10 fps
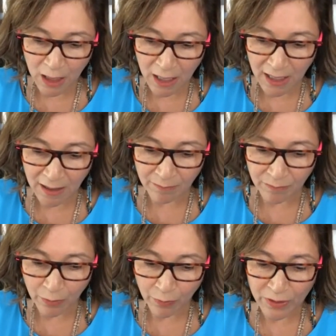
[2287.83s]
Uh,
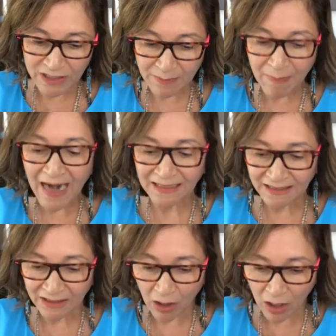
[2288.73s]
respect
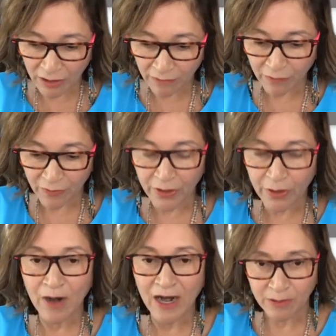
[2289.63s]
and honor for their
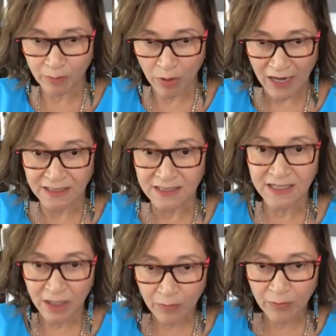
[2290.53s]
right to practice
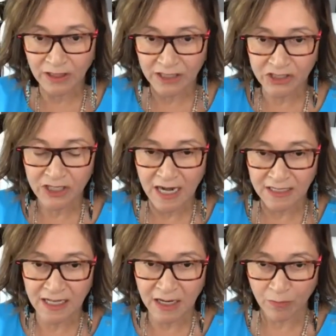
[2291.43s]
their religion as
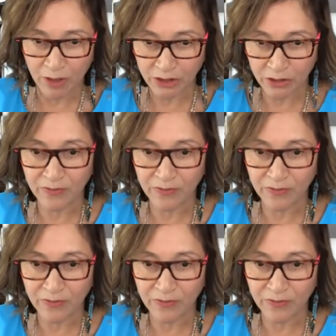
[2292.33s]
they want to,